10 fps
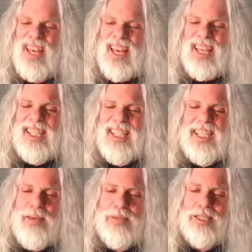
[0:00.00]
And he's
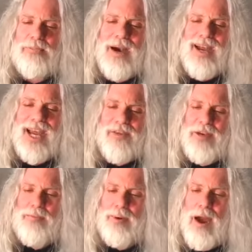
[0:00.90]
attempting to buy
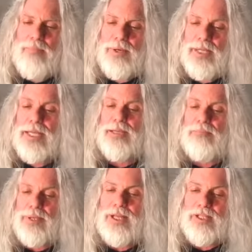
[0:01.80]
every property in
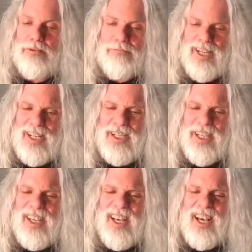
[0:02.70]
Pleasant Ridge,
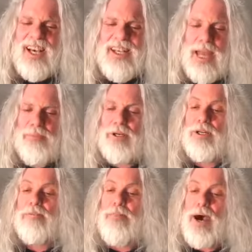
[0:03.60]
a neighborhood
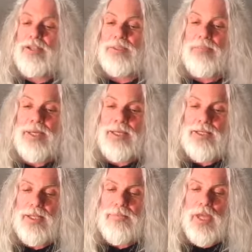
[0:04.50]
of modest
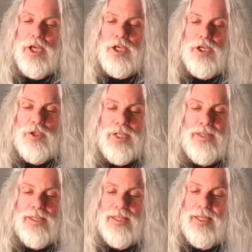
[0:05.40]
means, using
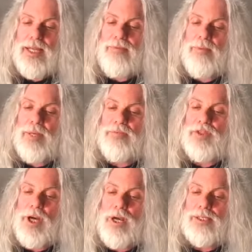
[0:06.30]
the city government of
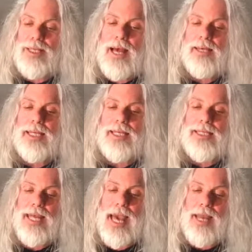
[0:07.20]
Charlestown,
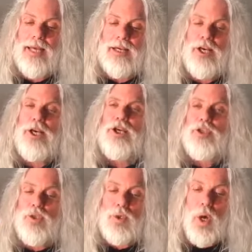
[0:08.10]
Indiana,
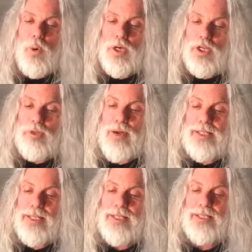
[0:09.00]
to coerce
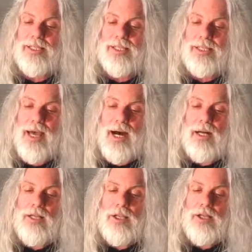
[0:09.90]
residents to
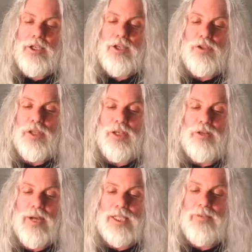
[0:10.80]
sell using
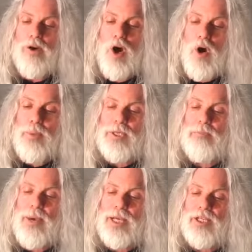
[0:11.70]
aggressive home
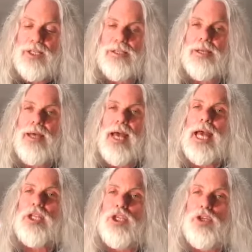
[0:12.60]
inspections
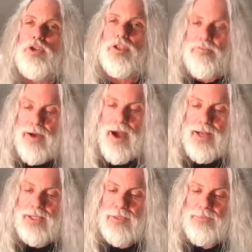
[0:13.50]
and huge fines.